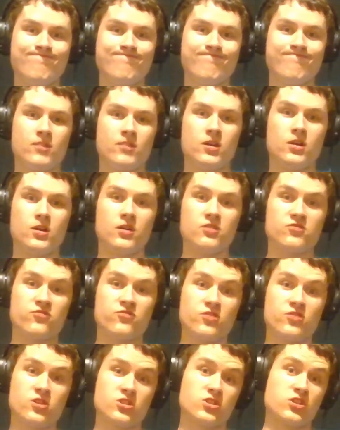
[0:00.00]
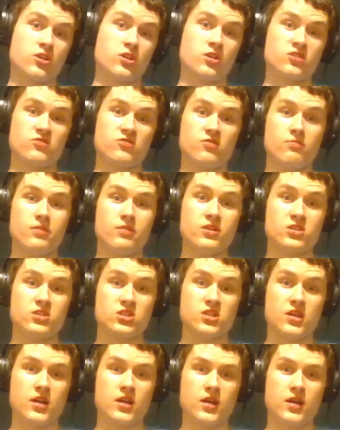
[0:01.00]
Uh, first starts from
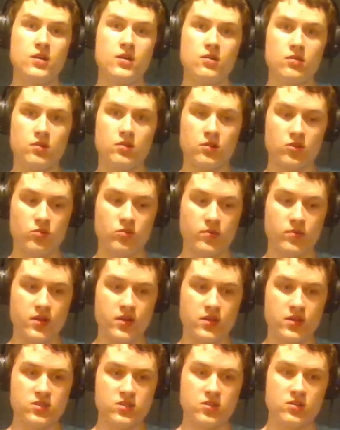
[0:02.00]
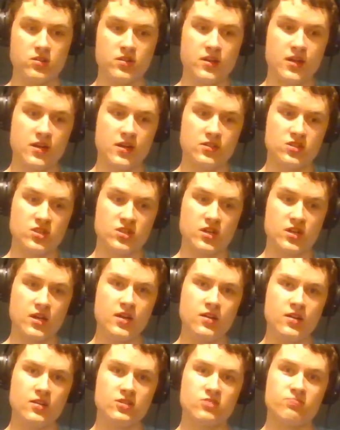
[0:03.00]
inside all the way to the outside.
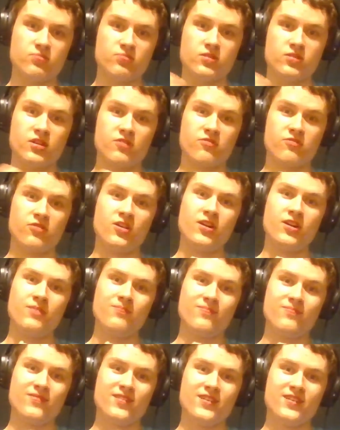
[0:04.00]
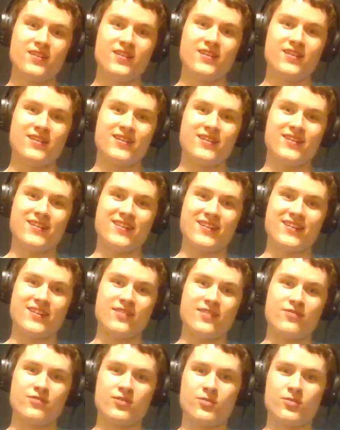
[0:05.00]
It's pretty fun. Uh,
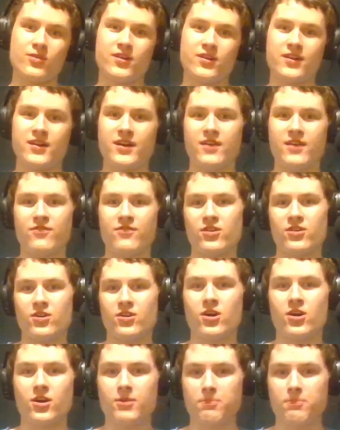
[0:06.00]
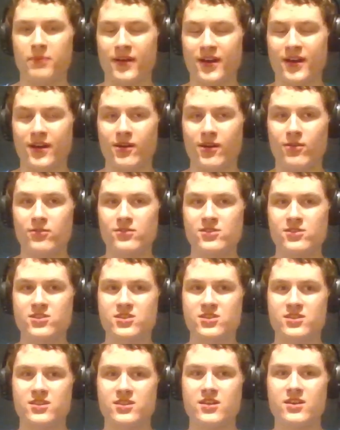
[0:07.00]
if you want to have your heart pound,
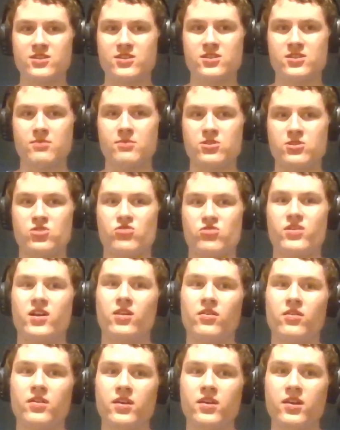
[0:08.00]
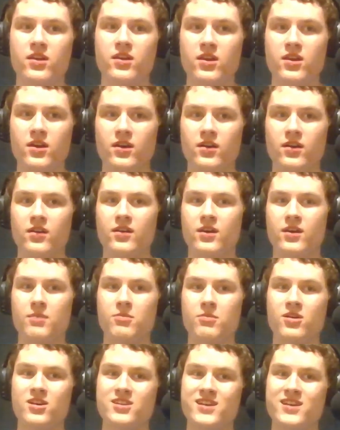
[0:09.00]
get some adrenaline in you, come
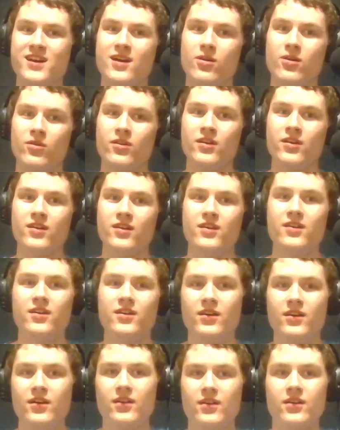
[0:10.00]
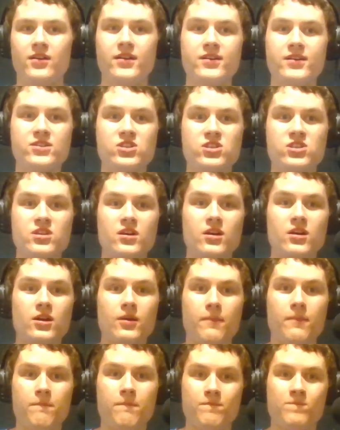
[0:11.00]
on down. It's
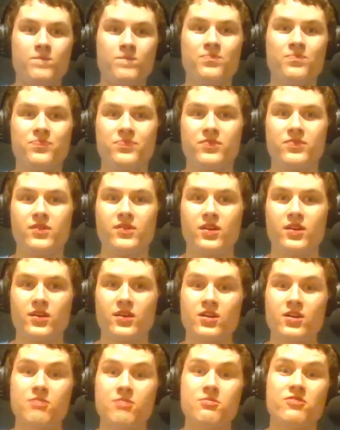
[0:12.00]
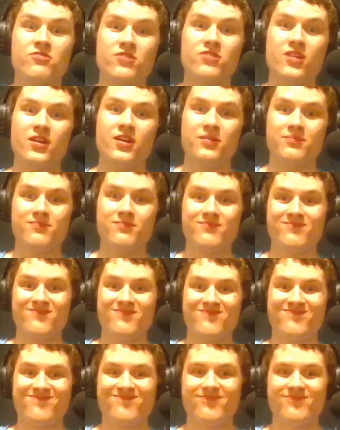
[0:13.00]
uh, going to be fun
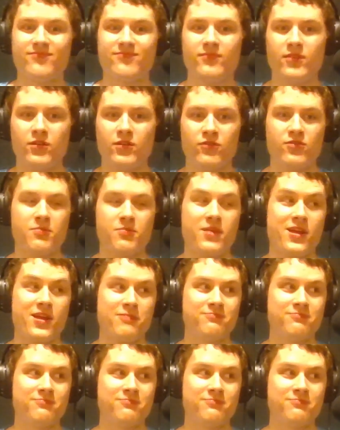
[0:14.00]
for me.